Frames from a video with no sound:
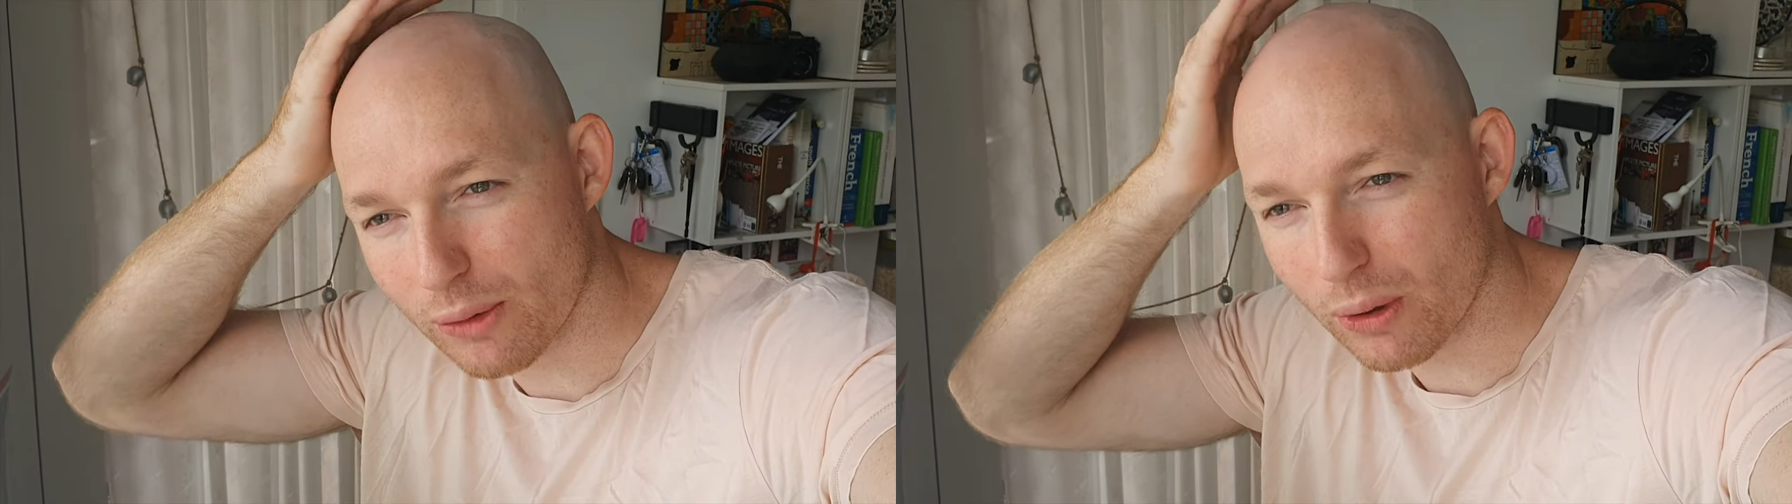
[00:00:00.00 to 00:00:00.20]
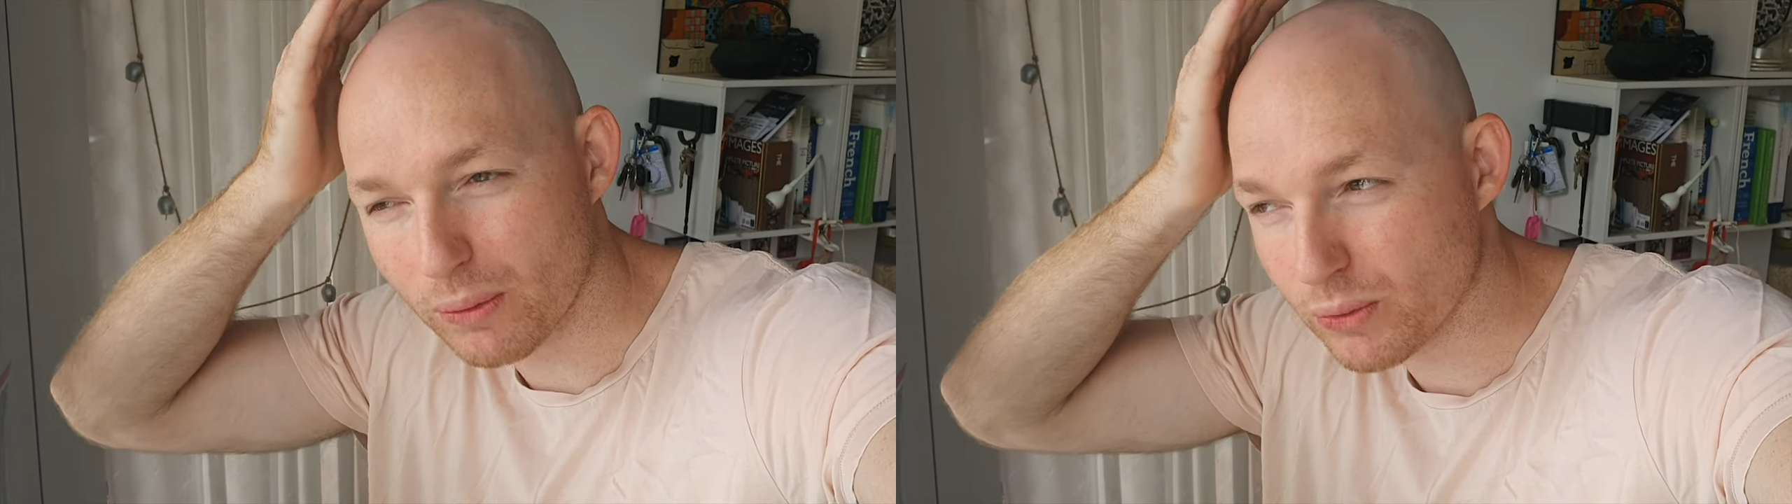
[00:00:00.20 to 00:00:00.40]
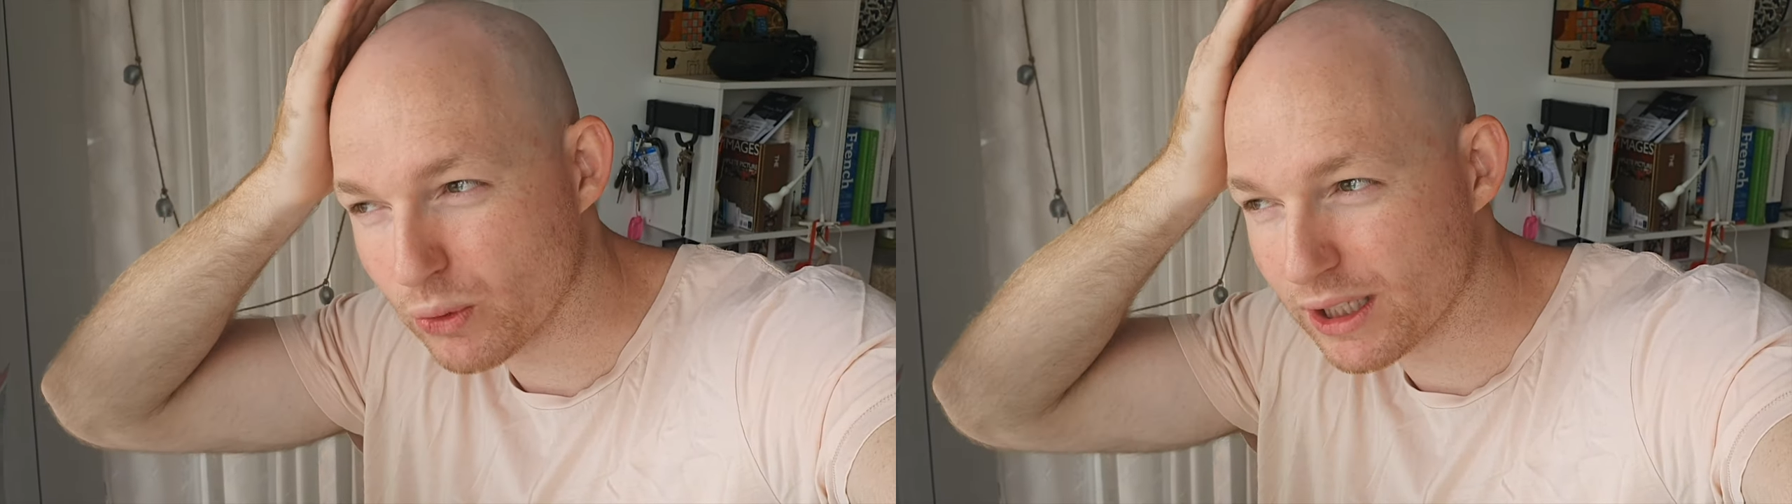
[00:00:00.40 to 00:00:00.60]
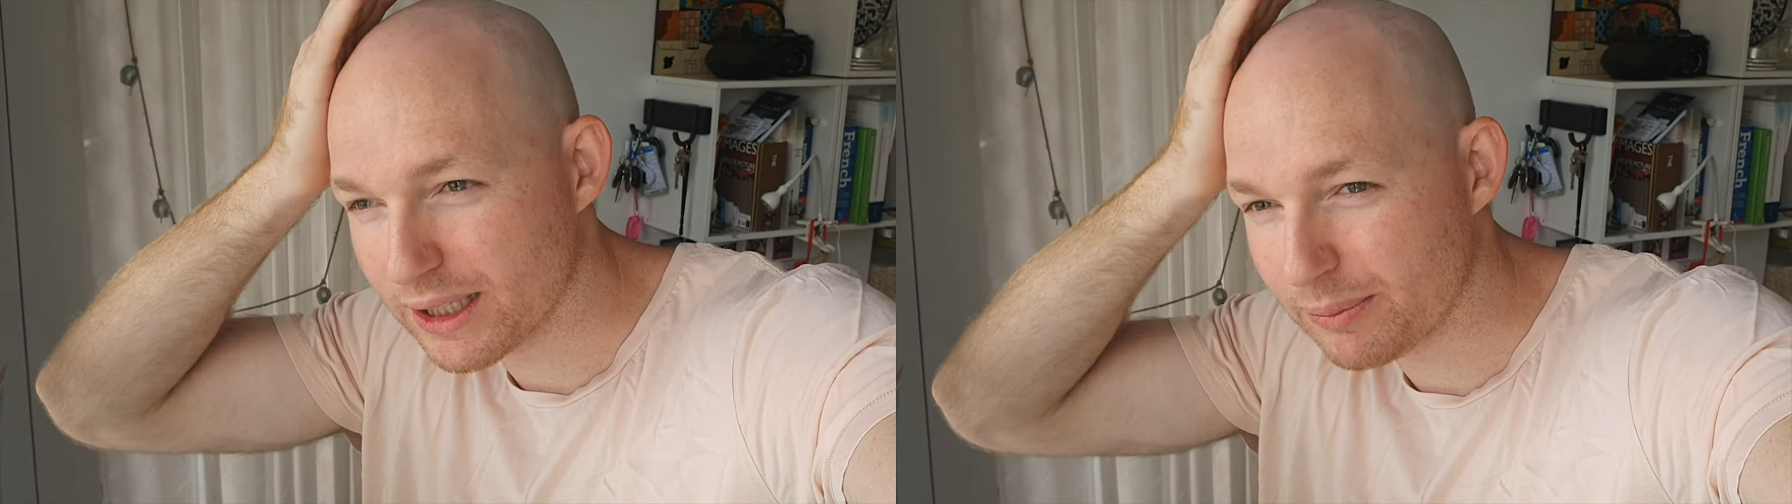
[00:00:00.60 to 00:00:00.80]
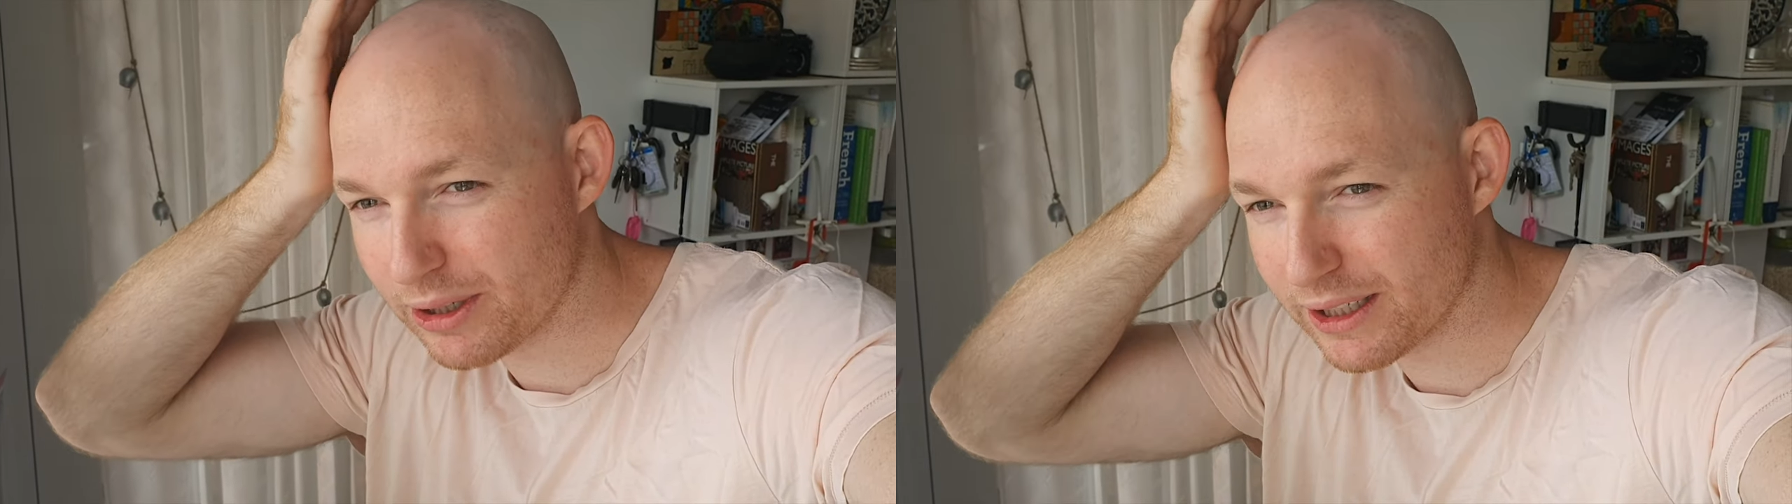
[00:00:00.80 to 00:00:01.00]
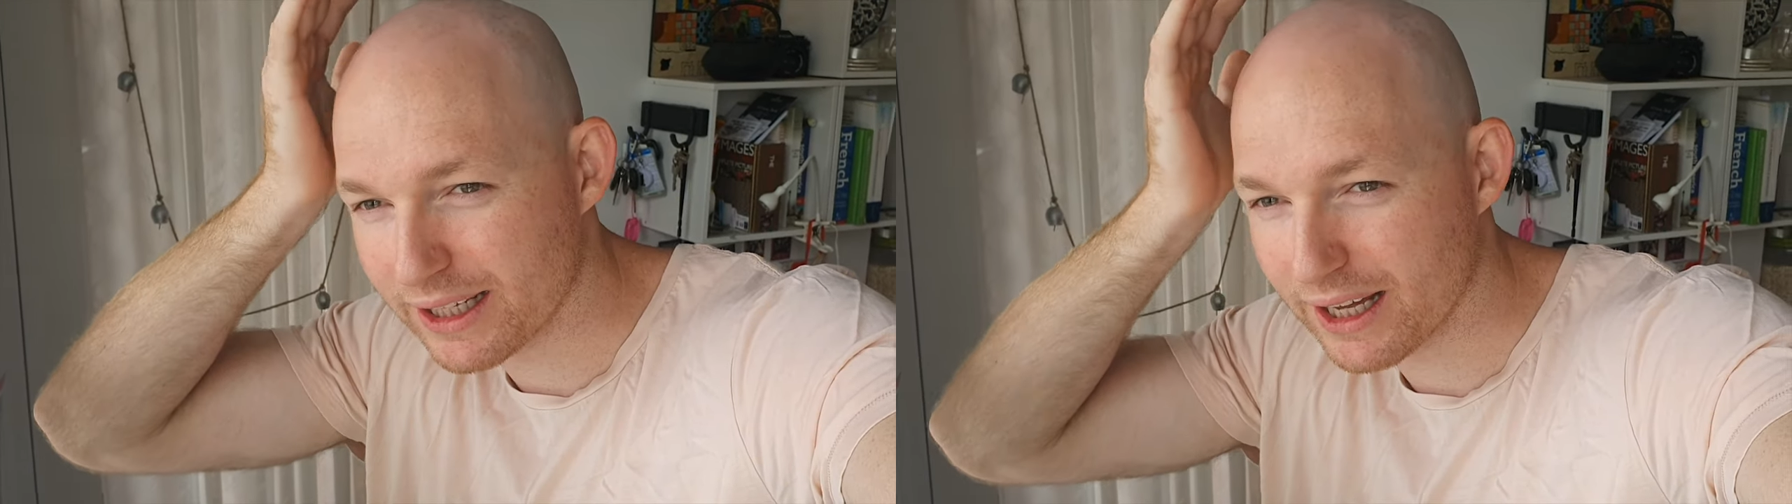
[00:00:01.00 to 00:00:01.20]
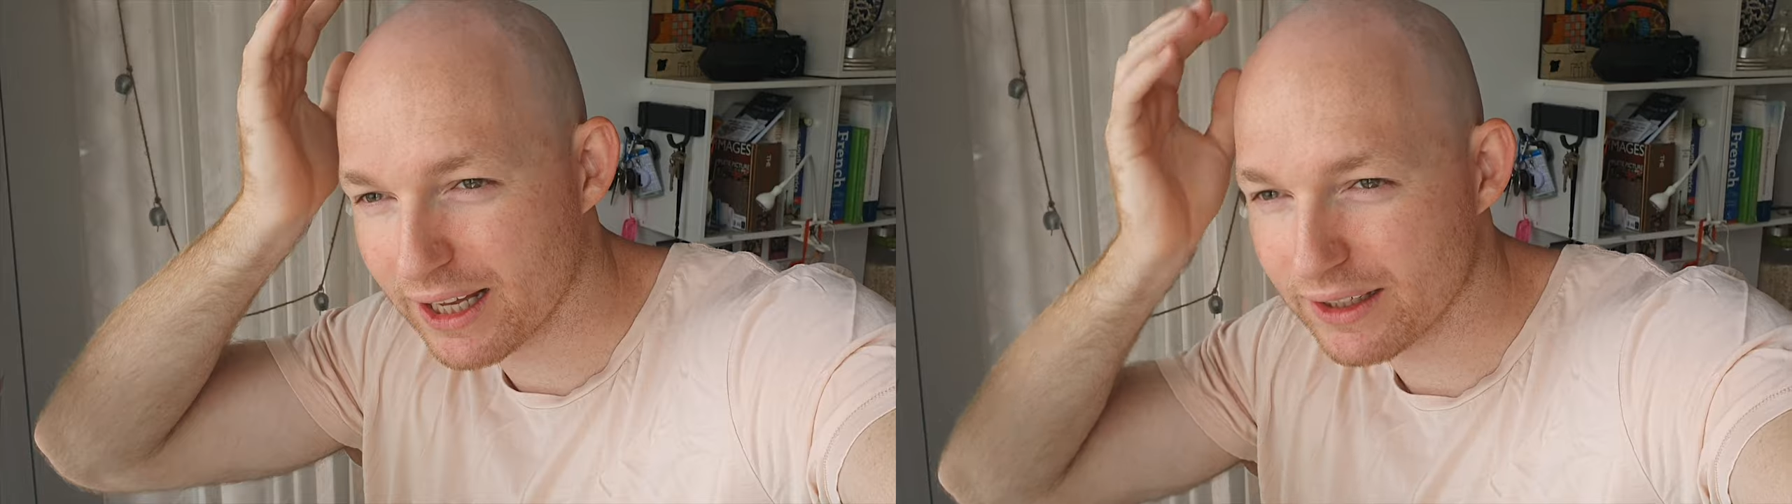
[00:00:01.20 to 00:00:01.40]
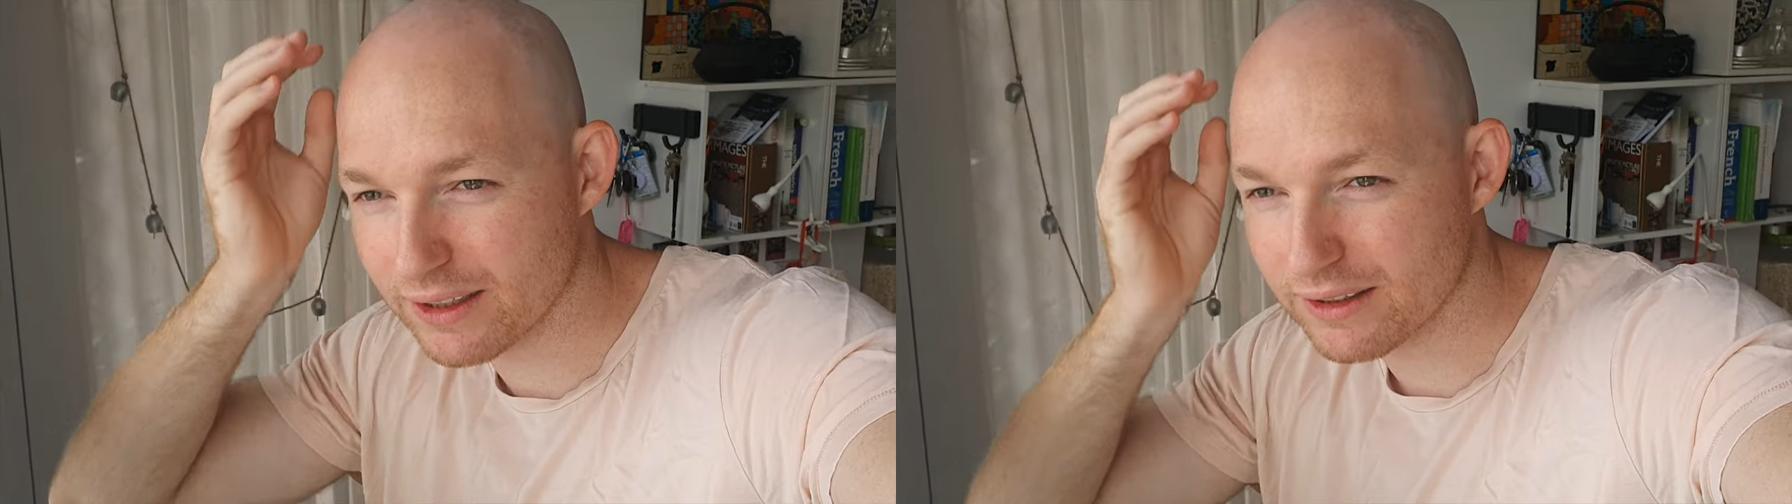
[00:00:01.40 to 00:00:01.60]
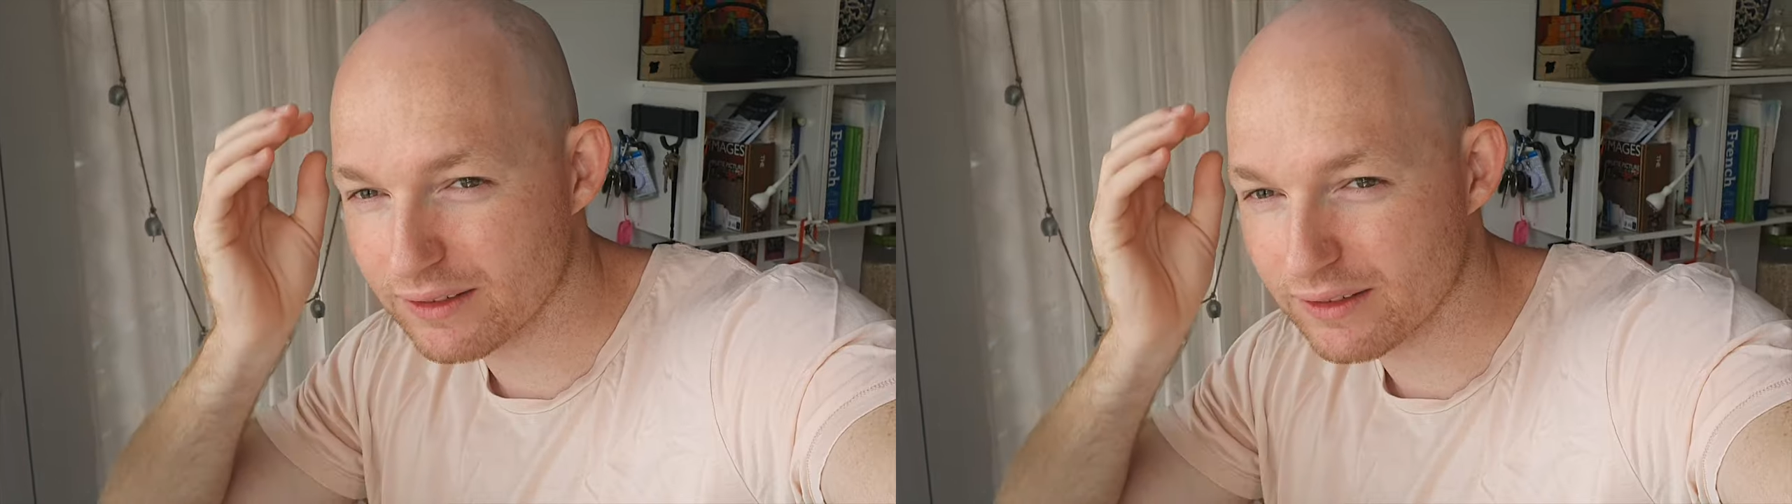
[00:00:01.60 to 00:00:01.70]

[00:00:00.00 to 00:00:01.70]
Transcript: I probably would have clipped it down